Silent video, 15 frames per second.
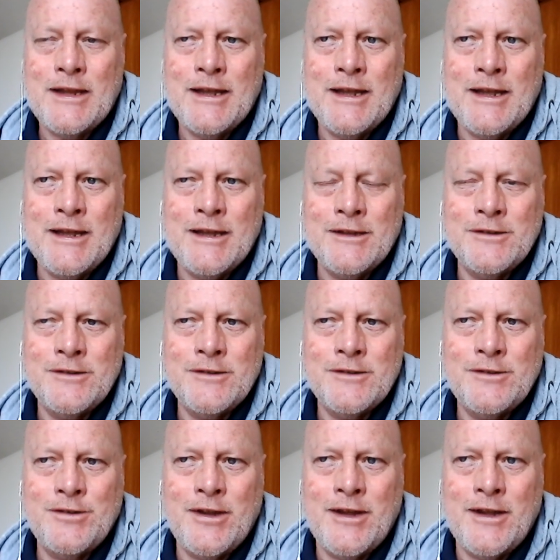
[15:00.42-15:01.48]
and
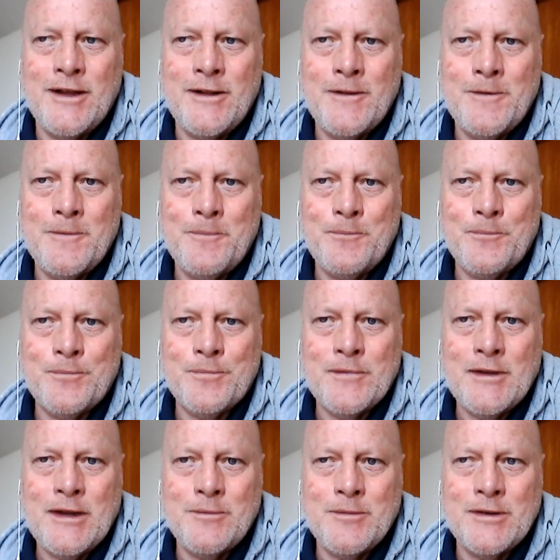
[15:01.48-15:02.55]

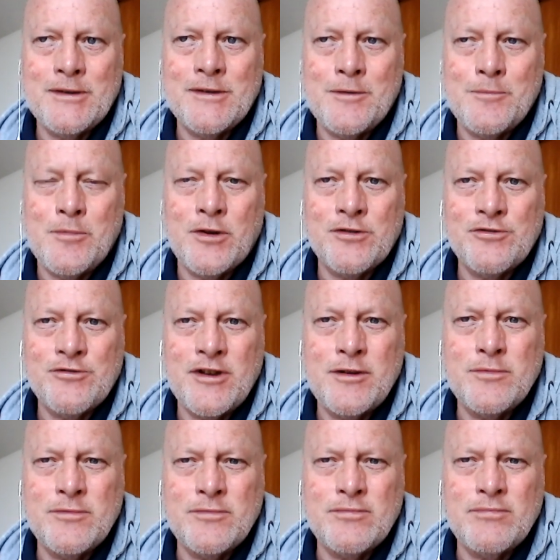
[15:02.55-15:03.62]
he went to the monastery.